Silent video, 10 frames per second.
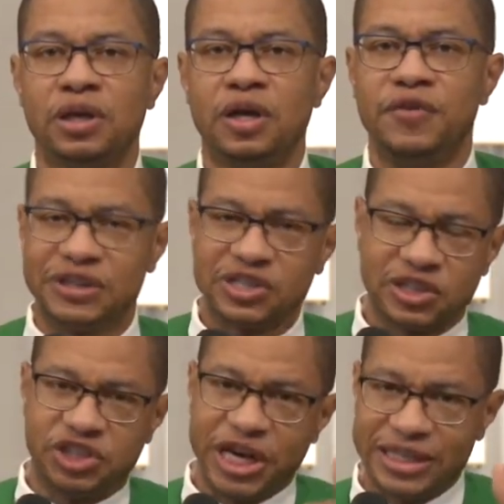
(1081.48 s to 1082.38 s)
This is
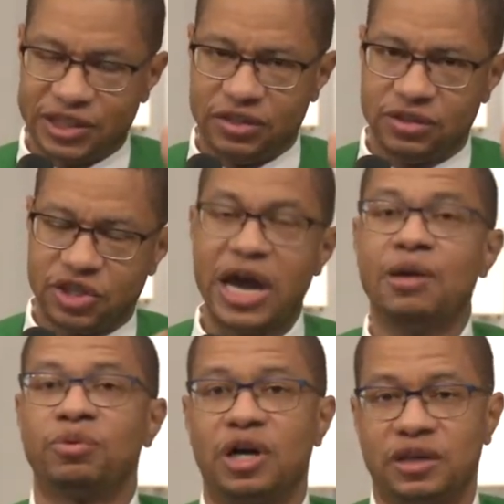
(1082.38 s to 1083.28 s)
adjacent to
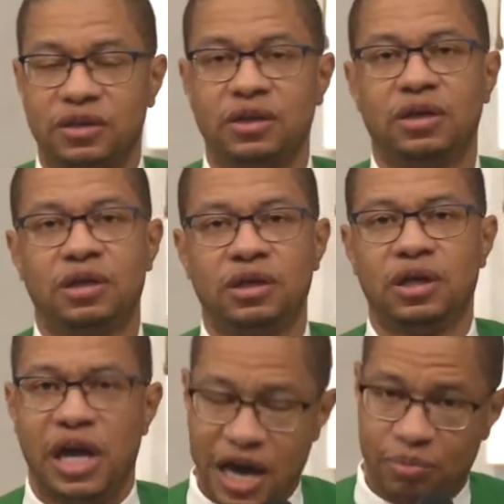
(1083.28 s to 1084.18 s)
Hebron.
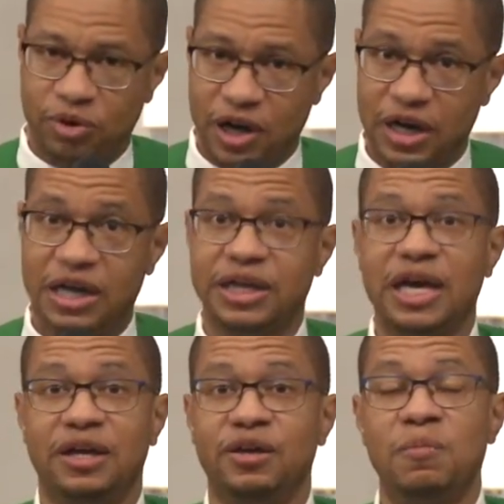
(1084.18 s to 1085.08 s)
Hebron,
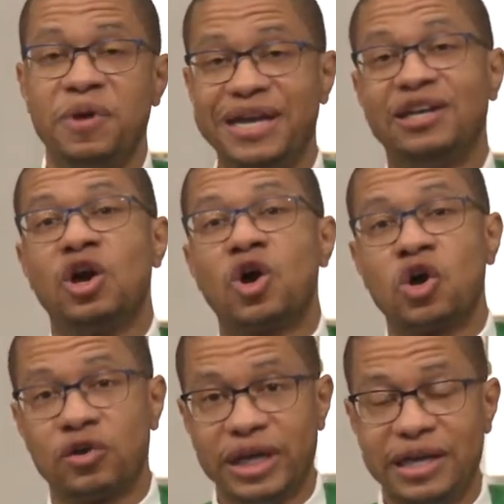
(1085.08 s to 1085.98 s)
again, being an
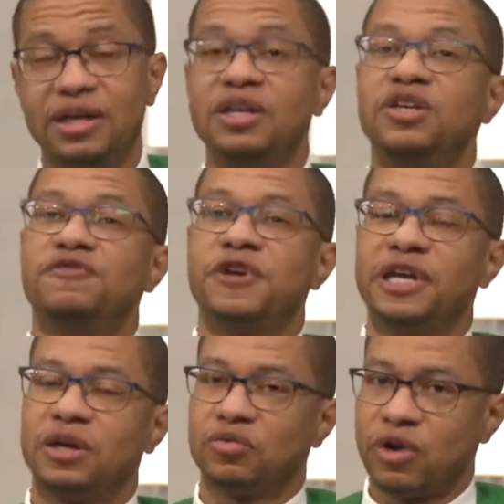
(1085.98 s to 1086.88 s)
early
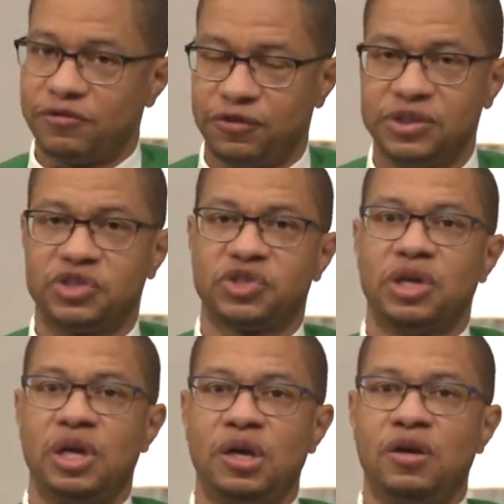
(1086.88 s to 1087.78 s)
Davidic reference.
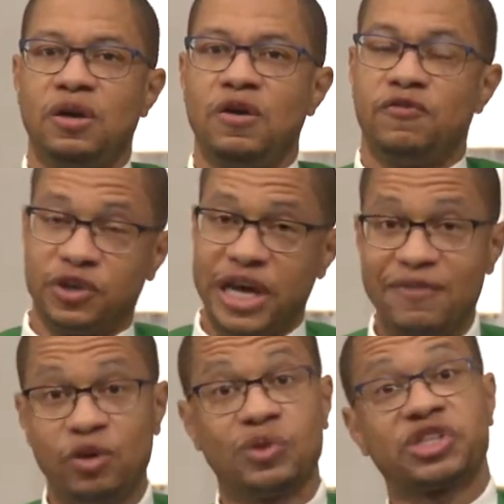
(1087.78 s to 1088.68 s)
For
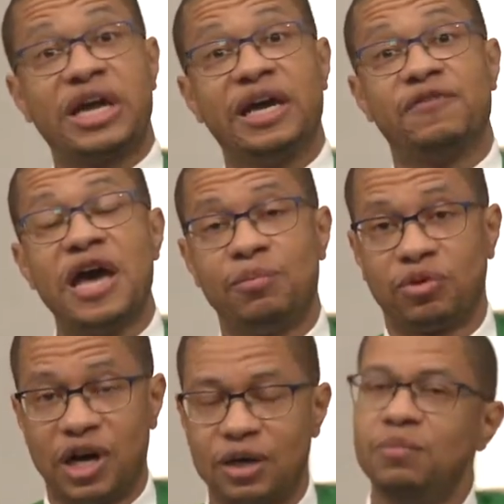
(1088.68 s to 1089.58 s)
David was king of
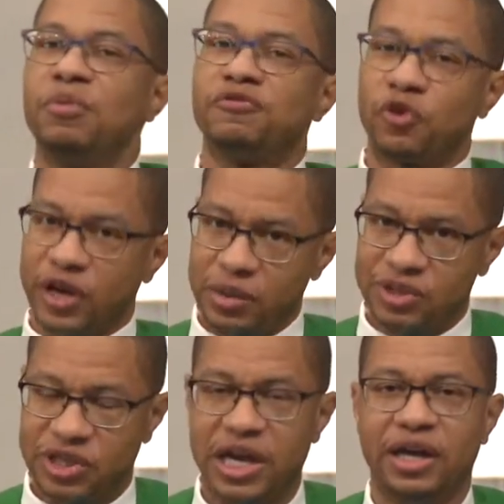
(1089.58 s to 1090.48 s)
Hebron before he
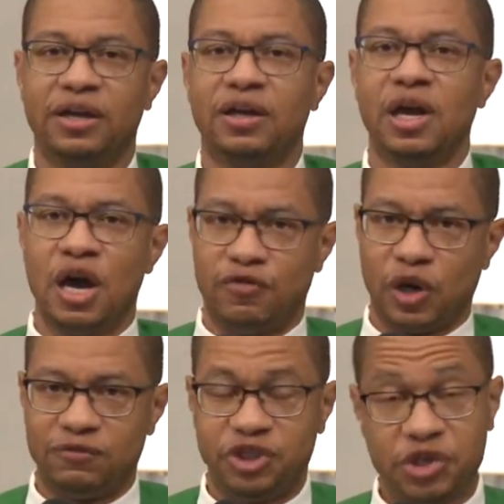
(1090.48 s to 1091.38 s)
was king of
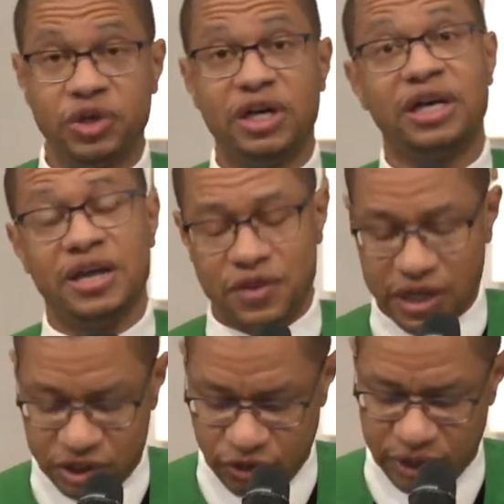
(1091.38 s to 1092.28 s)
all of Judah and then
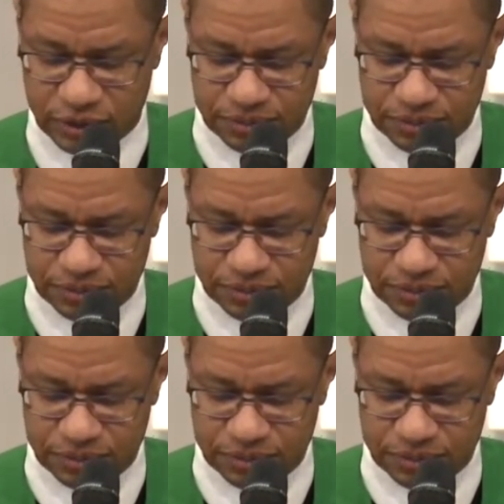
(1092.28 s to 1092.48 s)
Israel.